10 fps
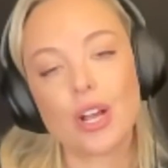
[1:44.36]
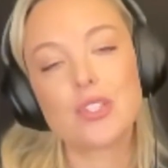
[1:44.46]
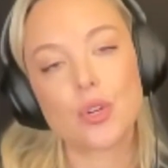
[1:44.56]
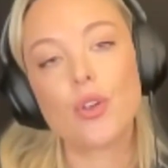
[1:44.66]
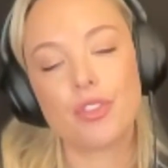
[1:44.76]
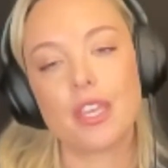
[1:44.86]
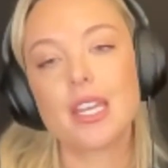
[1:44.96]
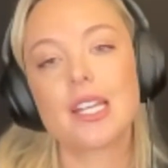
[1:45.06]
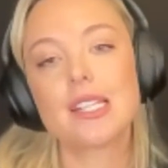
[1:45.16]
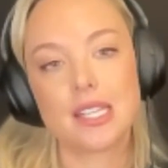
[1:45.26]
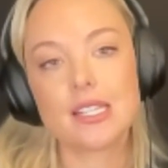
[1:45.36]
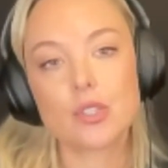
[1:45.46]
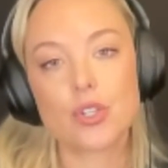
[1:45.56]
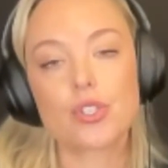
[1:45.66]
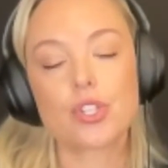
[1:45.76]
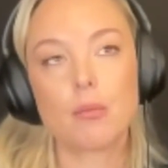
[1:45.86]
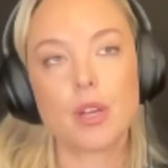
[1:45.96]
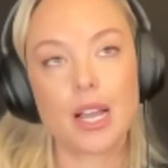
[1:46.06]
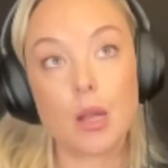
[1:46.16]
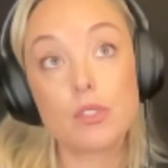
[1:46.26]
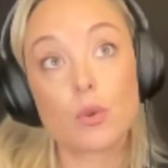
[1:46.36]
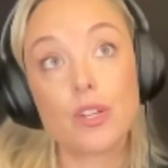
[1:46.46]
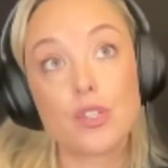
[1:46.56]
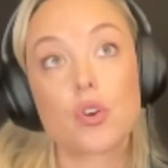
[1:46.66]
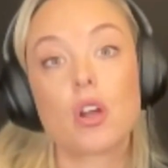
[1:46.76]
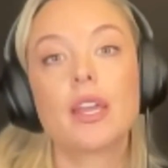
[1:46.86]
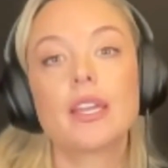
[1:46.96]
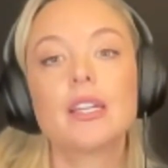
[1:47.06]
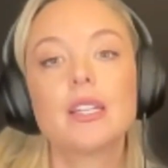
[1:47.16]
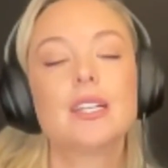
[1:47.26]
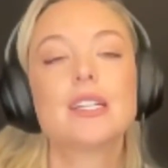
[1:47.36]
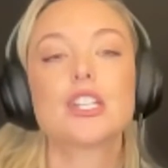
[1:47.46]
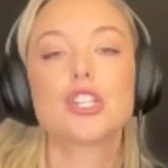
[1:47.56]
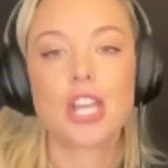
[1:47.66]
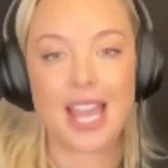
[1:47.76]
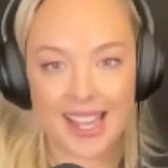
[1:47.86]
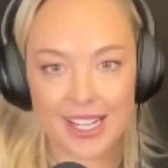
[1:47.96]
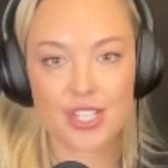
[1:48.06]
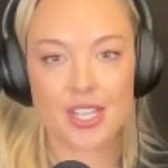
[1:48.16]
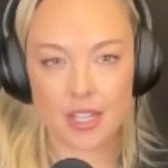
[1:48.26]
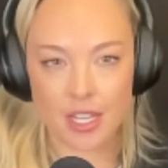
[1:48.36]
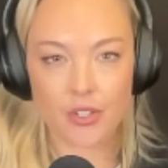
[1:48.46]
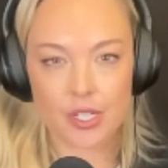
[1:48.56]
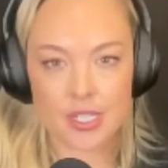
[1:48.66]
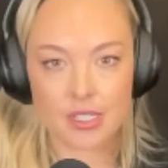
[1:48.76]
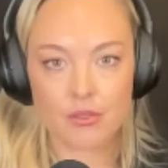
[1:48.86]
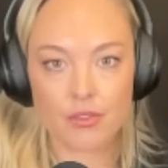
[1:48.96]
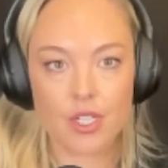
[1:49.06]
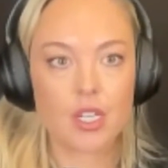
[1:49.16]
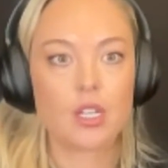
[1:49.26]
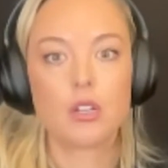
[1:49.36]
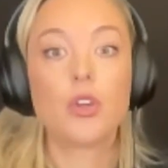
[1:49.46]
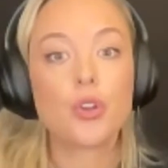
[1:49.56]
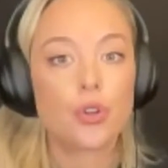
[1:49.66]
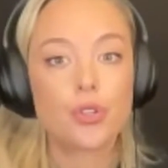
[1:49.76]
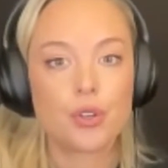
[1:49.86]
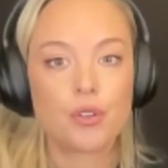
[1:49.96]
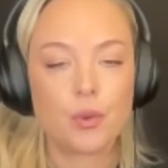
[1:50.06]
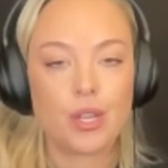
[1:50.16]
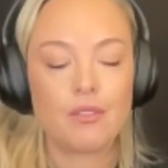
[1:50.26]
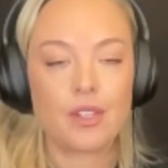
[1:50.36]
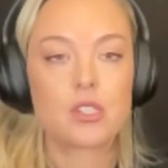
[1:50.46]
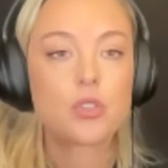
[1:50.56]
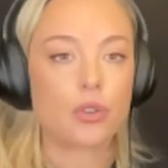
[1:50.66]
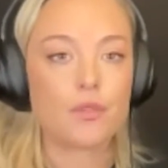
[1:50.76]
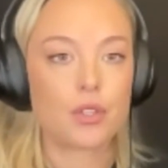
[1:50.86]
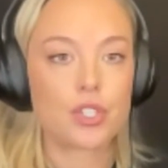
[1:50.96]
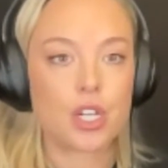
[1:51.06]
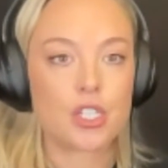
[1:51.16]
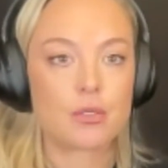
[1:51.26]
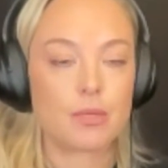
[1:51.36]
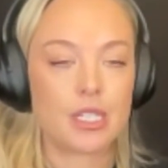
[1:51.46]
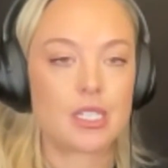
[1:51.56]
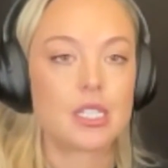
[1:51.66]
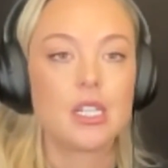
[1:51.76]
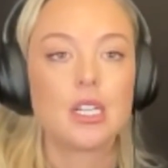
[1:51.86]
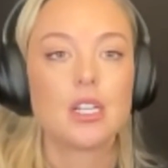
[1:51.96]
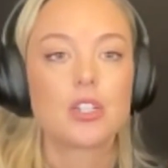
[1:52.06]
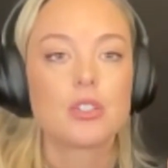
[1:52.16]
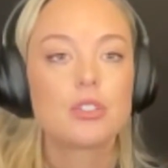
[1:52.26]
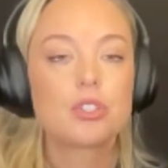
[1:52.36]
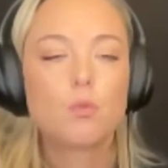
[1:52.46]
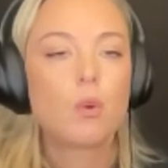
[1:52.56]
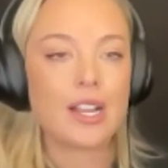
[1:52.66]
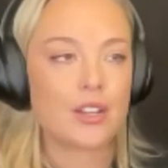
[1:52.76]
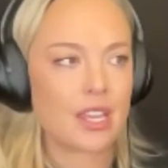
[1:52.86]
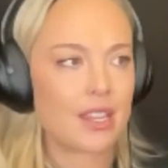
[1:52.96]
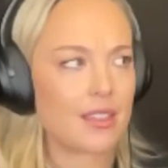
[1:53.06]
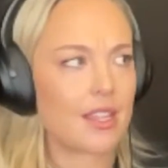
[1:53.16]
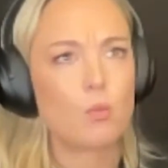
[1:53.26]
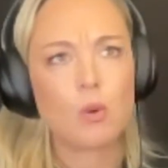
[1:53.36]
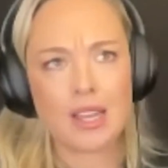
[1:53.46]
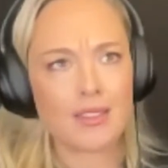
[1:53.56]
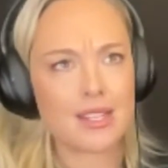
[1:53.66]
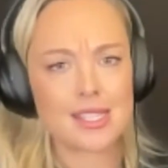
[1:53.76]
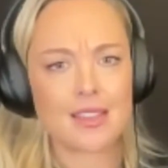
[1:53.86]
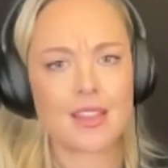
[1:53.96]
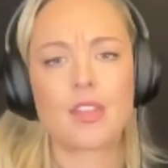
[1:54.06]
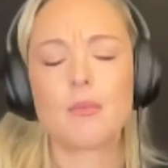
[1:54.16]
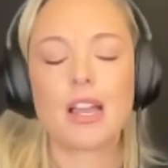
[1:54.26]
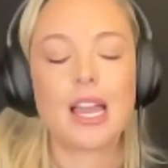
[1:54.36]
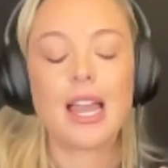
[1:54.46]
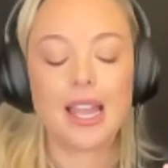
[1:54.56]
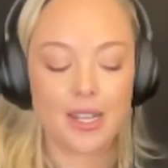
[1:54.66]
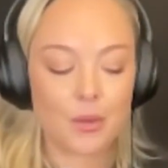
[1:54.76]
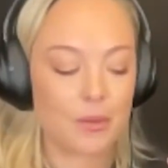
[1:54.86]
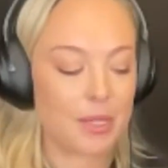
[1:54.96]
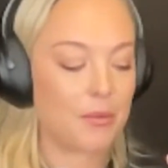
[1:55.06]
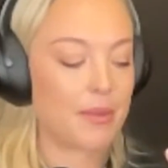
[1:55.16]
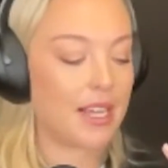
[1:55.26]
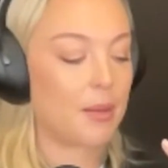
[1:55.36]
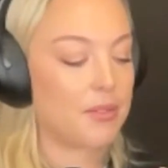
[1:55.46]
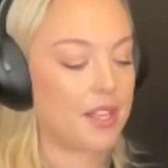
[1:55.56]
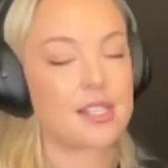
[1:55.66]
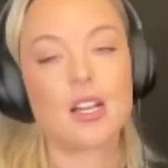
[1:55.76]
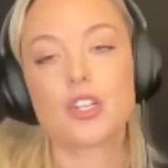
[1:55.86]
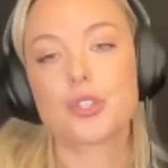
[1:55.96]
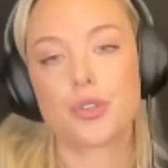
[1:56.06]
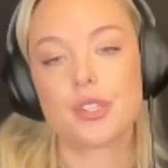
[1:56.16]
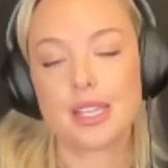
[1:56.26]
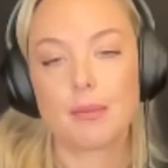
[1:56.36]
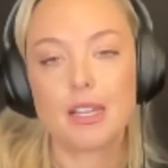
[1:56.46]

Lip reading: I don't think it exists. So I was always trying to change that narrative. No, don't feel envious, don't feel judgment. Why do they think that? Why are they saying that? I hate it when people make up things that aren't true. It's like,